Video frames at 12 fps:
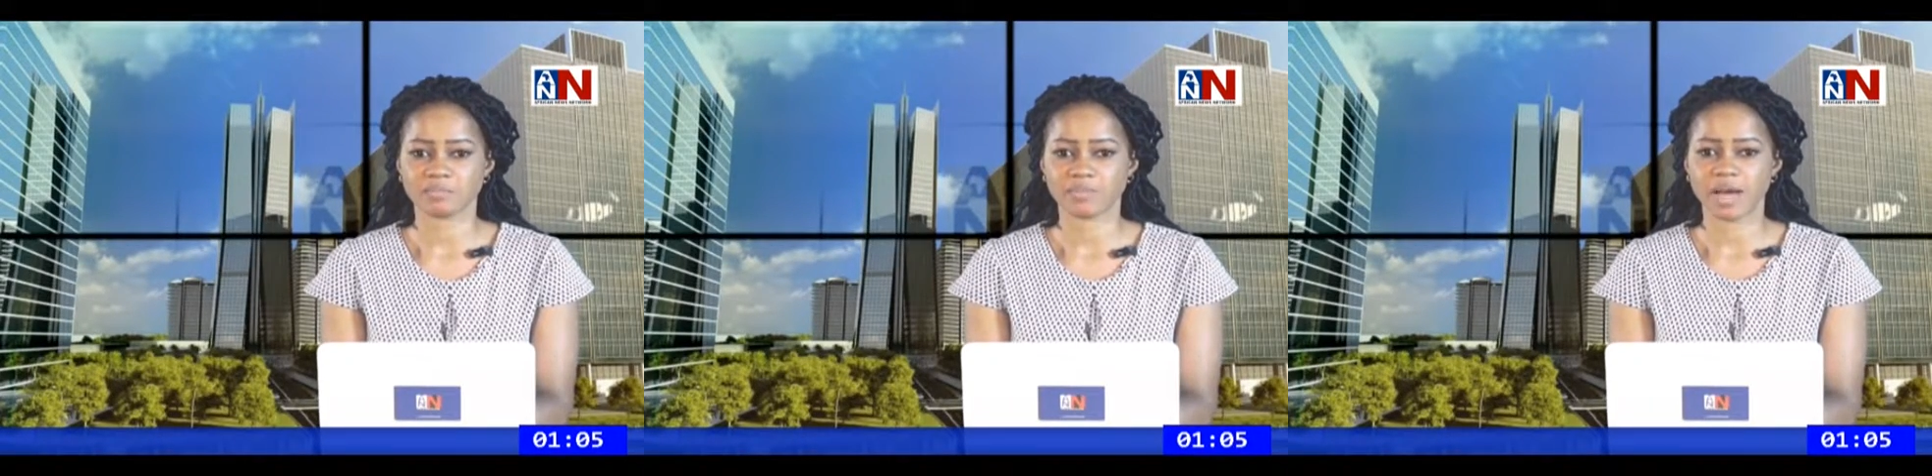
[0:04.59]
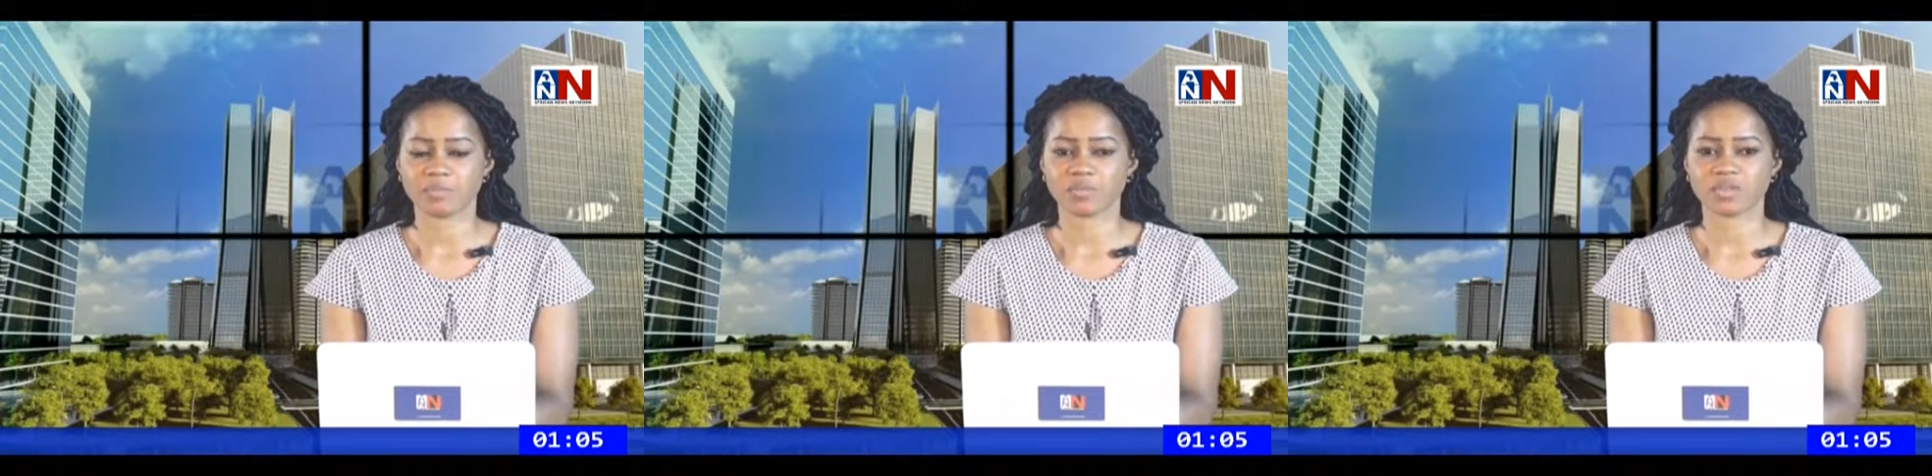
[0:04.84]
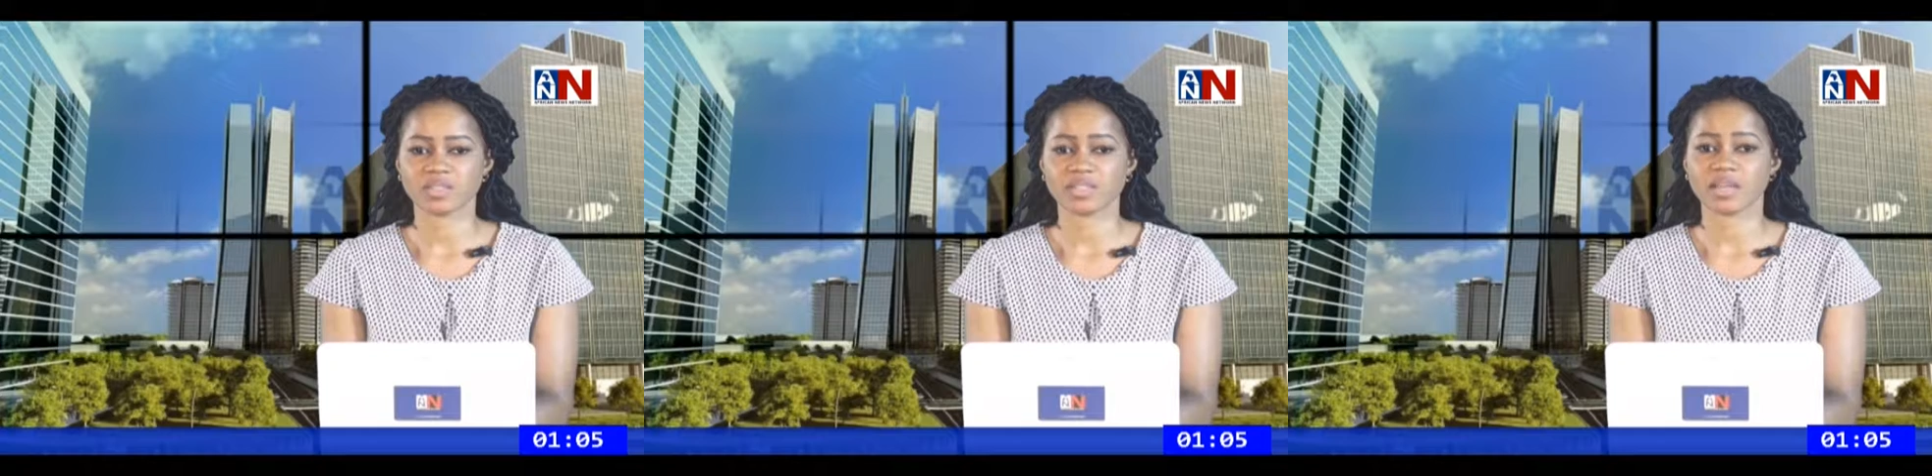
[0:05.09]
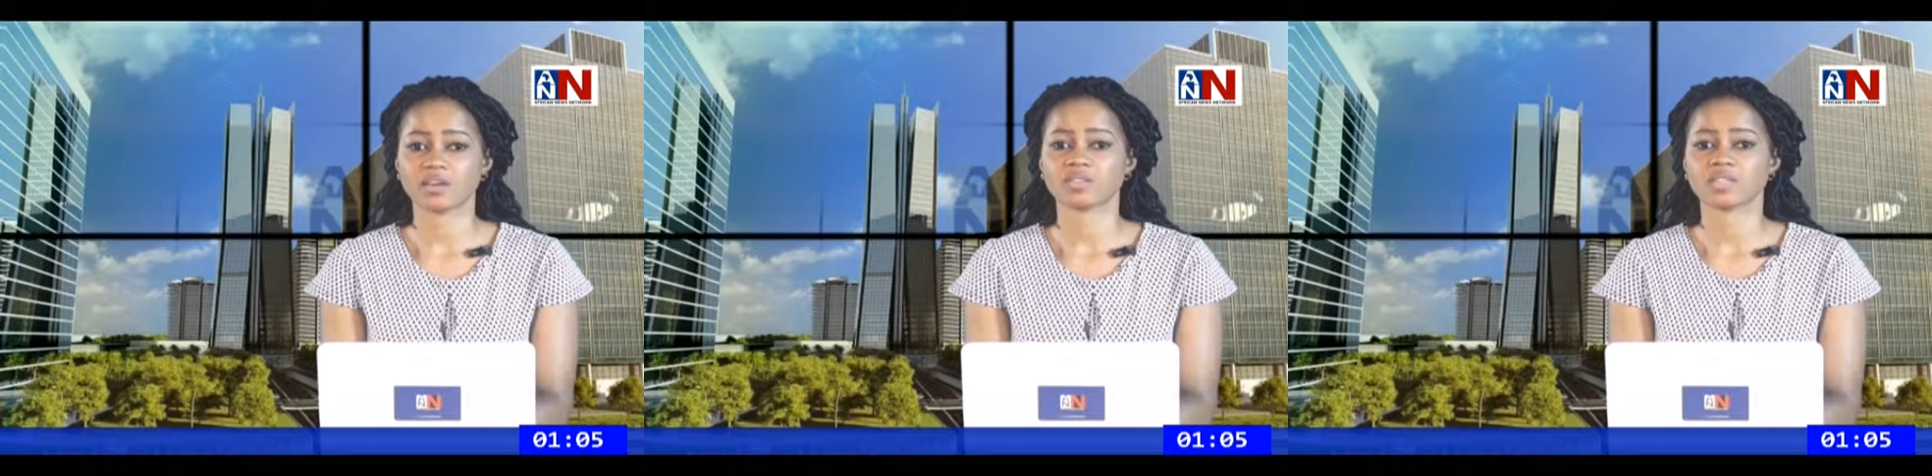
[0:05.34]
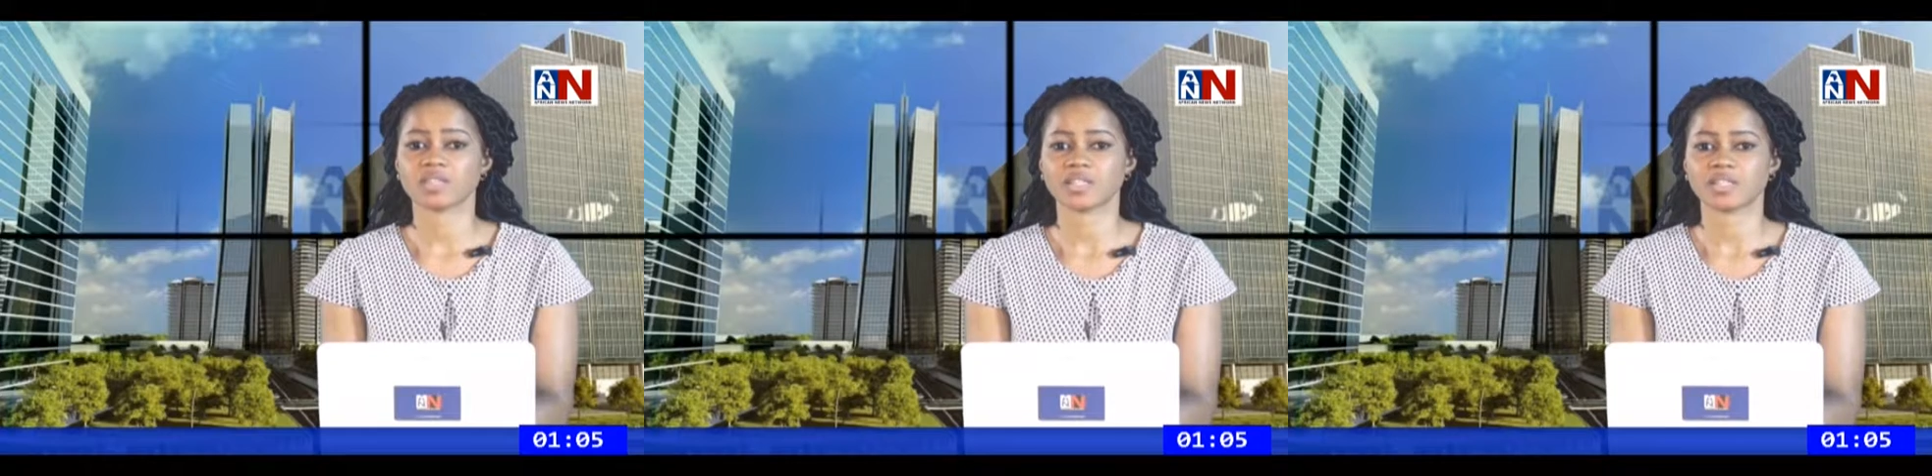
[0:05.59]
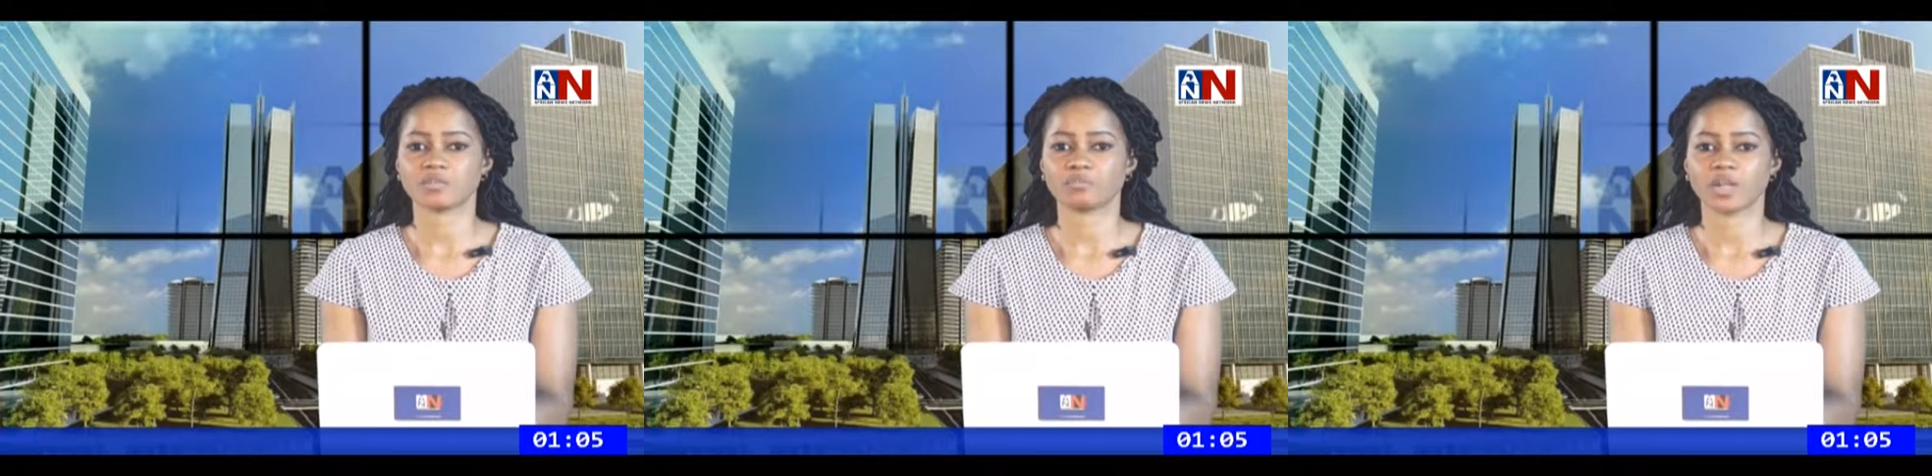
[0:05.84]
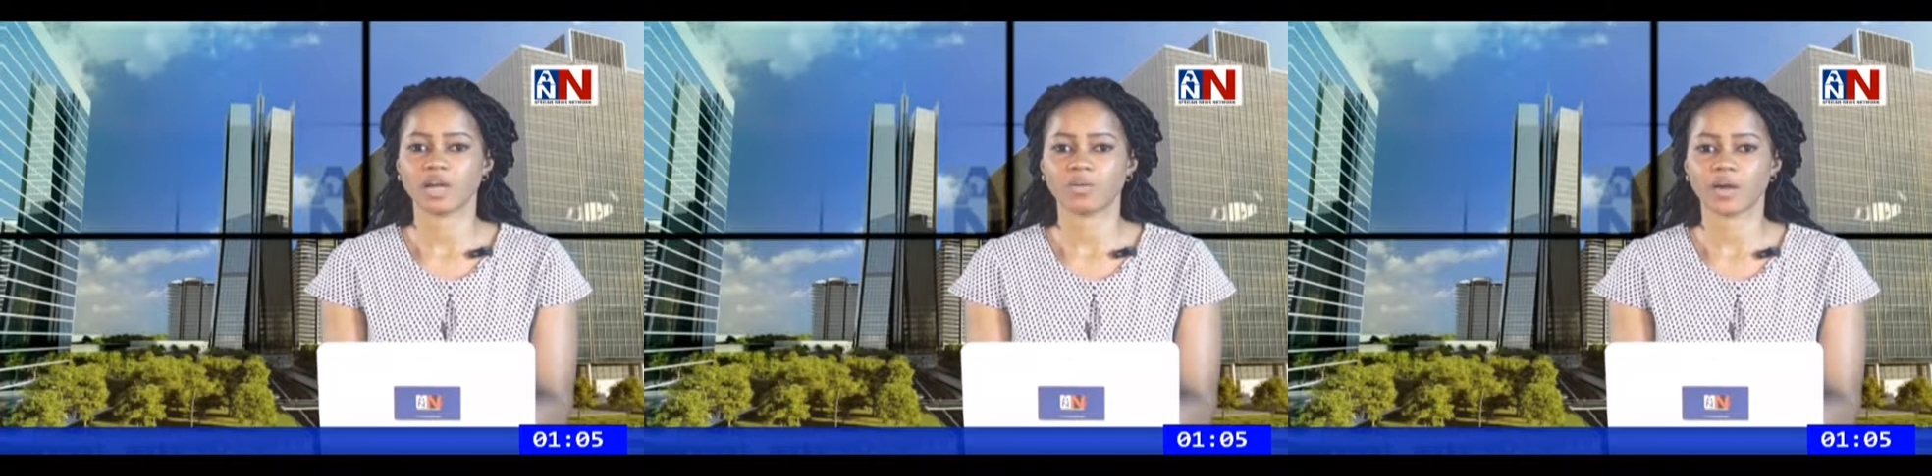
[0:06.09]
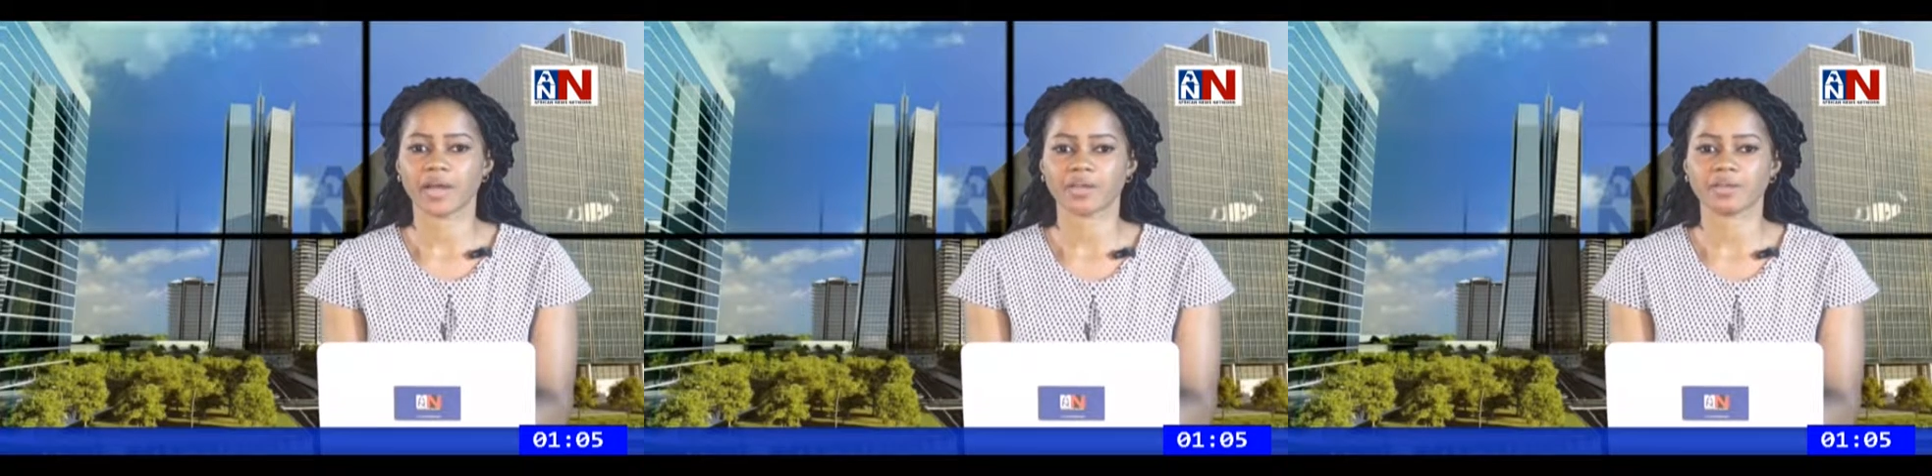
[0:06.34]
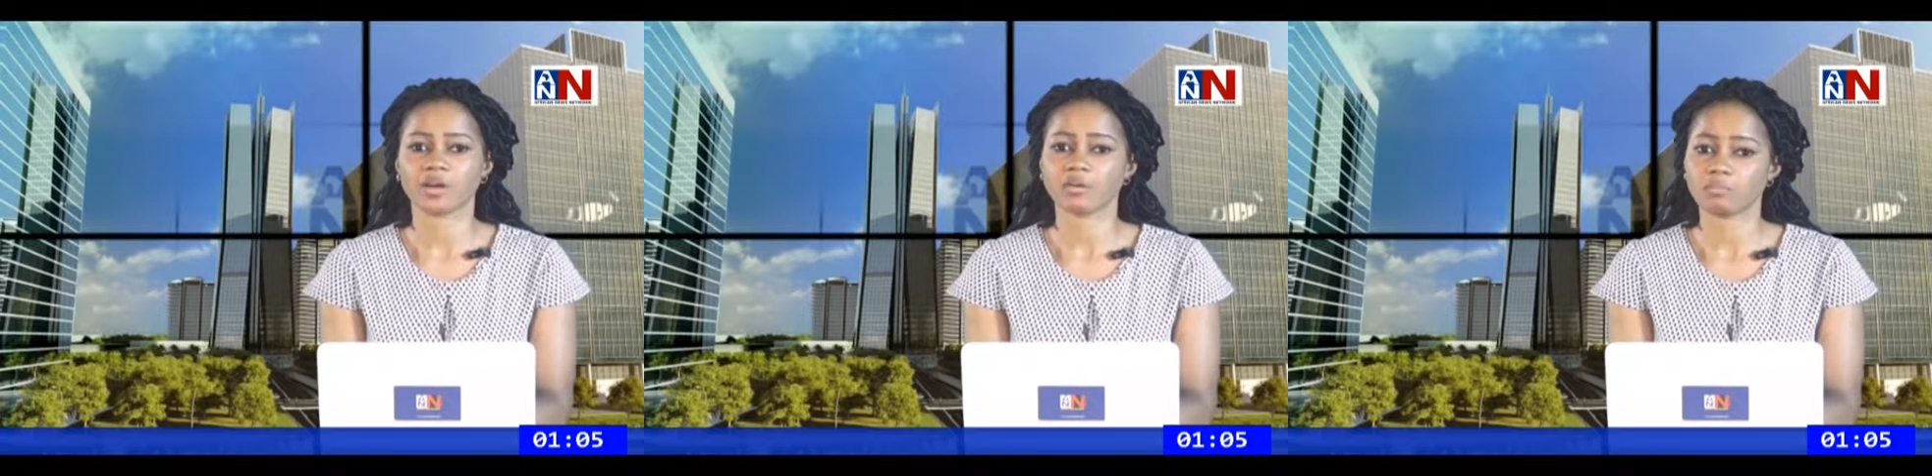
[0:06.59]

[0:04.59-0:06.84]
Zimbabwe's second city, Bulawayo,